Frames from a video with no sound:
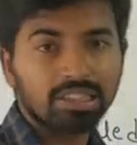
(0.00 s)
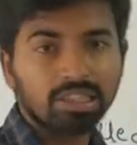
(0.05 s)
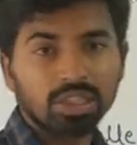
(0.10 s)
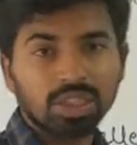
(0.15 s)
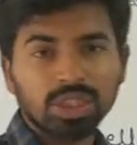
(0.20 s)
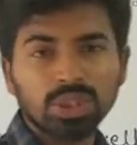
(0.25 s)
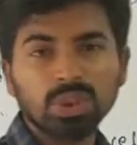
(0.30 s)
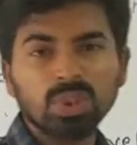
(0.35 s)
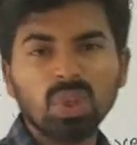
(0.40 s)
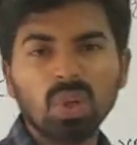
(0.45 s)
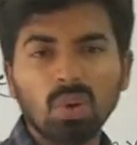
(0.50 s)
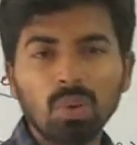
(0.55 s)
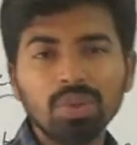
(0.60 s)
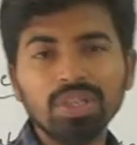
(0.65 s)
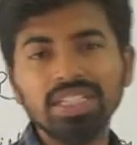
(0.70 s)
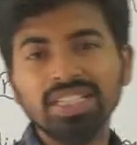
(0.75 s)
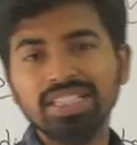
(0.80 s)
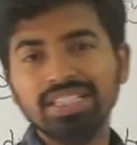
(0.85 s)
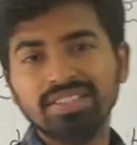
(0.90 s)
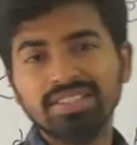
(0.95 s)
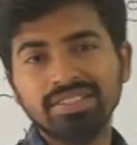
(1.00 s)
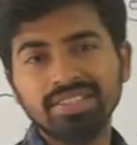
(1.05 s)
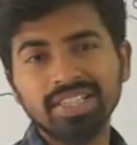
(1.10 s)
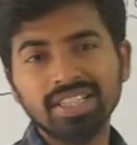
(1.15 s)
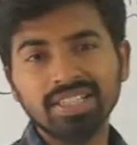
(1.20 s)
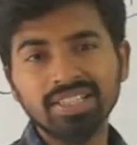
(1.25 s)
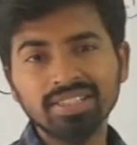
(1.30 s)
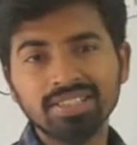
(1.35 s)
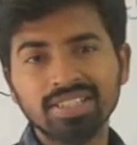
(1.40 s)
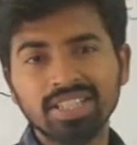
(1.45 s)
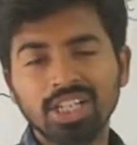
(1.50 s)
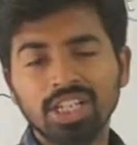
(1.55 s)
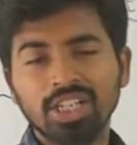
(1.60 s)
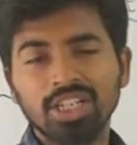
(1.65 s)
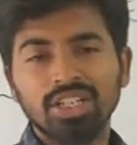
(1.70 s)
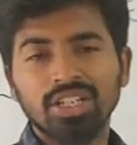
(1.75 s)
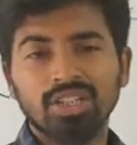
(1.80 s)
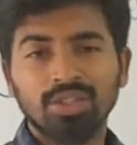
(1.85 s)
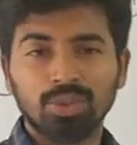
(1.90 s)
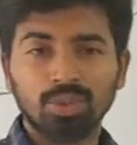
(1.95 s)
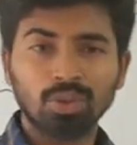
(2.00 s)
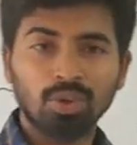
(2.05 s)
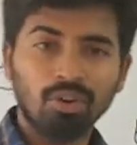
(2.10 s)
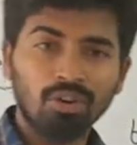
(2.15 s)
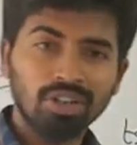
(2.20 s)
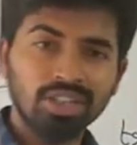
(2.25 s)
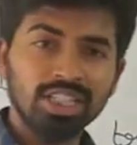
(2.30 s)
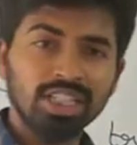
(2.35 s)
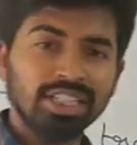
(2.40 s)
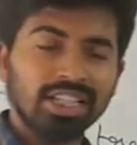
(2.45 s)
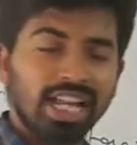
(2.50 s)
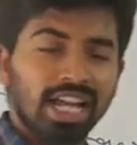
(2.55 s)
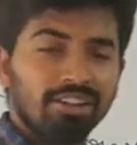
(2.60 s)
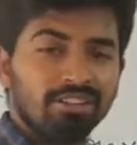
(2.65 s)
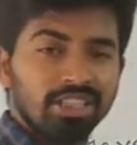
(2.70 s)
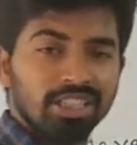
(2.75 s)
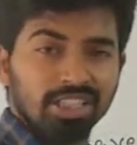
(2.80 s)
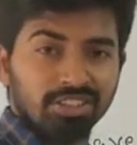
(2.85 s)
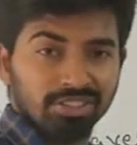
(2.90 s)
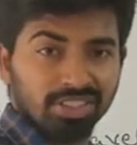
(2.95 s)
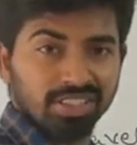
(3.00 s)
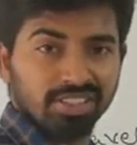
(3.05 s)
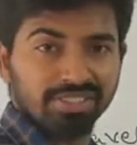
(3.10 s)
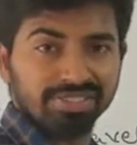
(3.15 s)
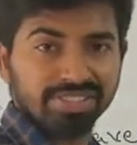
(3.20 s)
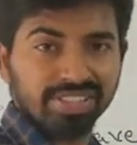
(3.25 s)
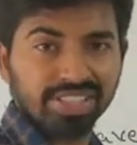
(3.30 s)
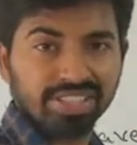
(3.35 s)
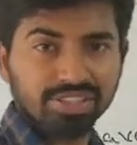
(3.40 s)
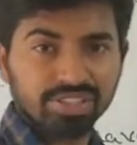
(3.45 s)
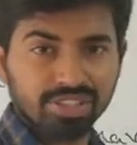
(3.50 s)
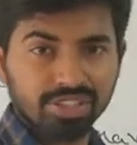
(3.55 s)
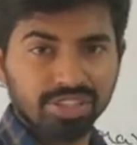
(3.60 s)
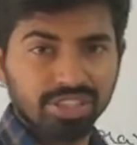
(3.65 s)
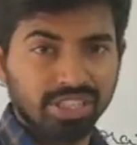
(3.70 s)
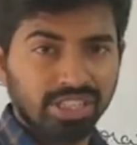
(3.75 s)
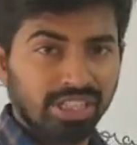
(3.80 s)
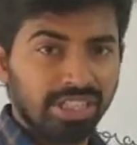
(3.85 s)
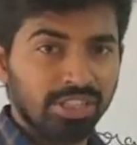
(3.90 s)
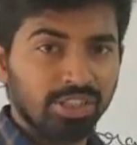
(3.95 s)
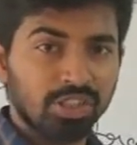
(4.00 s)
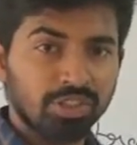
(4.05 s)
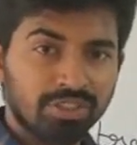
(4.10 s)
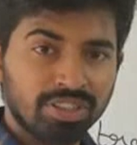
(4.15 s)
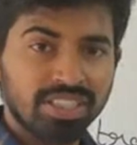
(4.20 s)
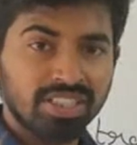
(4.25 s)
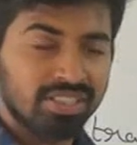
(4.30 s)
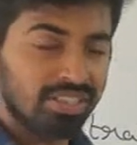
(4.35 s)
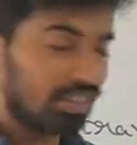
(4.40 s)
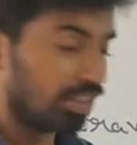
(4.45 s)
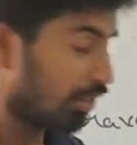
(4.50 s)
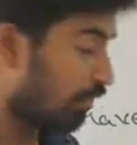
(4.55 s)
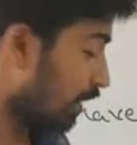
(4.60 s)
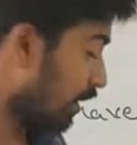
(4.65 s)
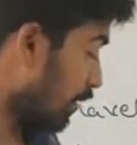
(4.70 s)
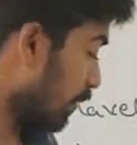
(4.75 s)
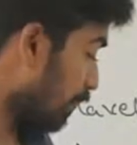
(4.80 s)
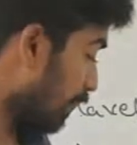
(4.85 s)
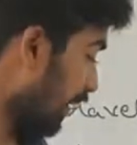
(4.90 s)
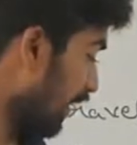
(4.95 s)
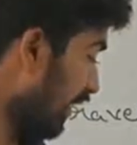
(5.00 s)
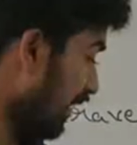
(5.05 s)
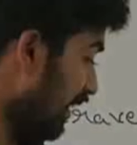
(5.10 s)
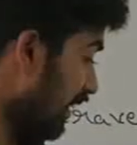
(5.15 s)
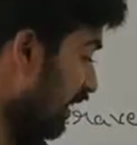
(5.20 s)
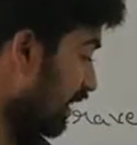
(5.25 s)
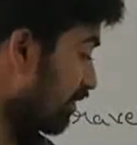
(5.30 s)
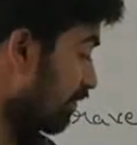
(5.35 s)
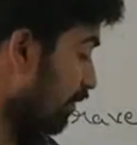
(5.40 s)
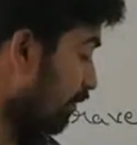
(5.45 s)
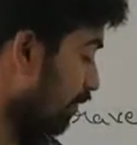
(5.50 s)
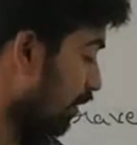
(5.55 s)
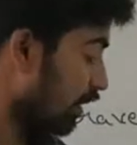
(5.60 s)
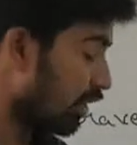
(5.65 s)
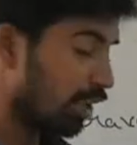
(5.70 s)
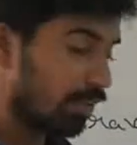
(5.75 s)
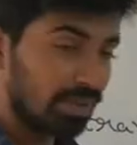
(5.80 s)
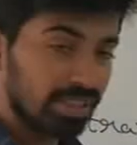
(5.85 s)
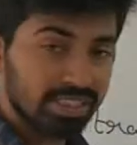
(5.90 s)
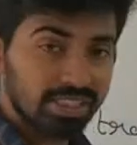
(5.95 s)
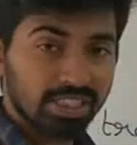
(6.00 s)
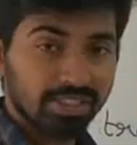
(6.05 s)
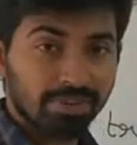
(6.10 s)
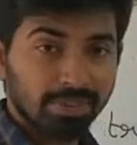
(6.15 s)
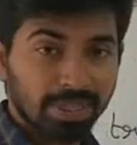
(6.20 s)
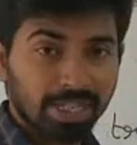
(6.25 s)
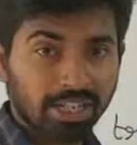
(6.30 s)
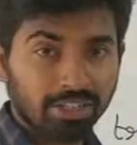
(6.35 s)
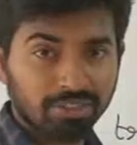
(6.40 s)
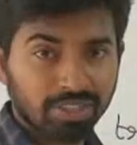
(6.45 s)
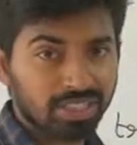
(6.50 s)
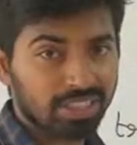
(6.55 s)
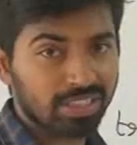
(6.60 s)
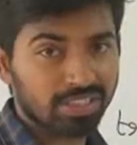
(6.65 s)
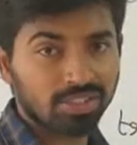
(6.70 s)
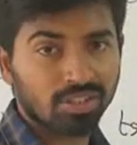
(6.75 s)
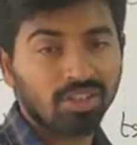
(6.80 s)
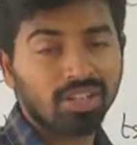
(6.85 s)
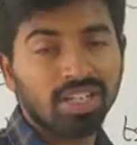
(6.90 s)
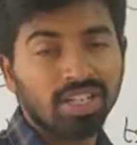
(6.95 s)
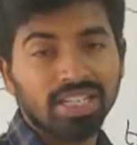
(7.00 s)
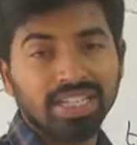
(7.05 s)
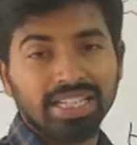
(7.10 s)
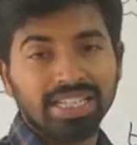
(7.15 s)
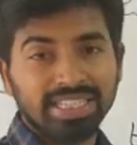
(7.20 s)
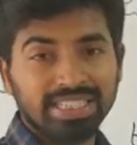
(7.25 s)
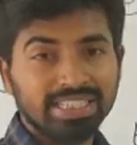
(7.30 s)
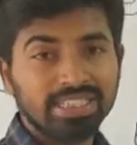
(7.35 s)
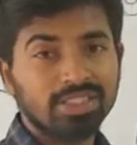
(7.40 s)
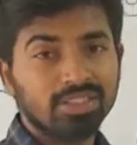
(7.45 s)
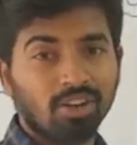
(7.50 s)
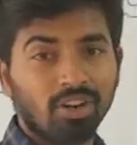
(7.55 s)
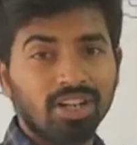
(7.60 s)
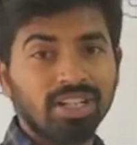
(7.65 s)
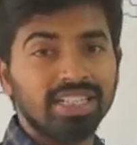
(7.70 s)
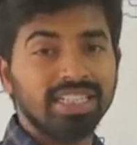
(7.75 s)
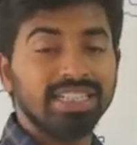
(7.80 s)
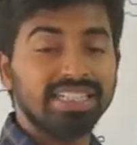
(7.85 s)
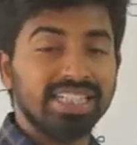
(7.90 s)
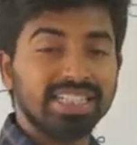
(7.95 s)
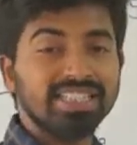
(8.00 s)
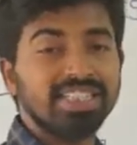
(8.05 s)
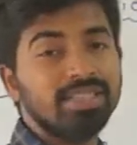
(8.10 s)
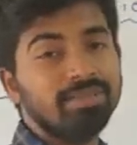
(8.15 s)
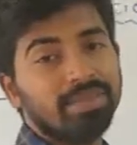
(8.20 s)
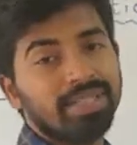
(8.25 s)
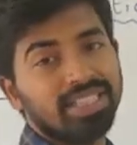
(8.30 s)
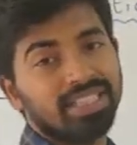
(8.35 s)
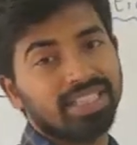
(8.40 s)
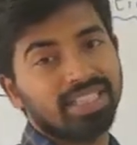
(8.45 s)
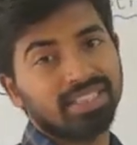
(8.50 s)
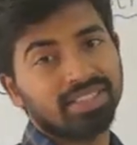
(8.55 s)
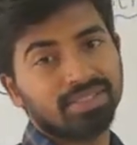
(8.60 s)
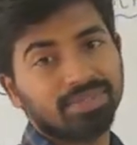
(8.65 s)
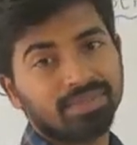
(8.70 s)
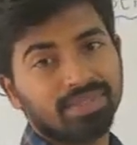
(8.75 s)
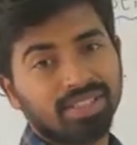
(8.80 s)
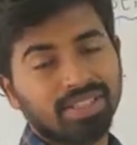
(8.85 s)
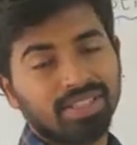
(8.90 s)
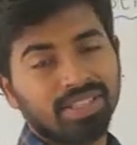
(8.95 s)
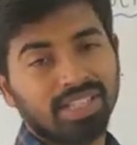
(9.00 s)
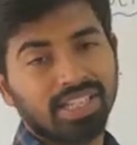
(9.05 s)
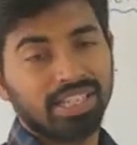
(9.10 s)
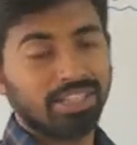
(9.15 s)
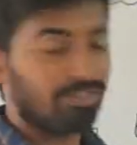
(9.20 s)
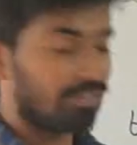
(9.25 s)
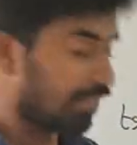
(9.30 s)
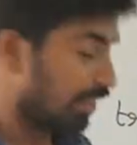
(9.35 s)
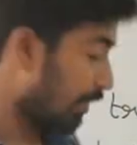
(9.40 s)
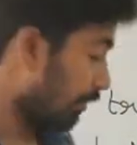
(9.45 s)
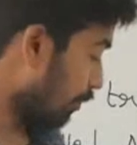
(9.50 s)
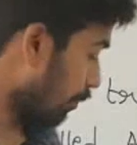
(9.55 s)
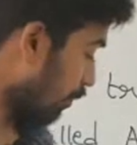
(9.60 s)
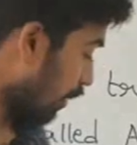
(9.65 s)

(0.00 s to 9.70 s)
Throughout the distance, throughout the travelling of the distance, your speed is 50 kilometers per hour. It doesn't mean that. If your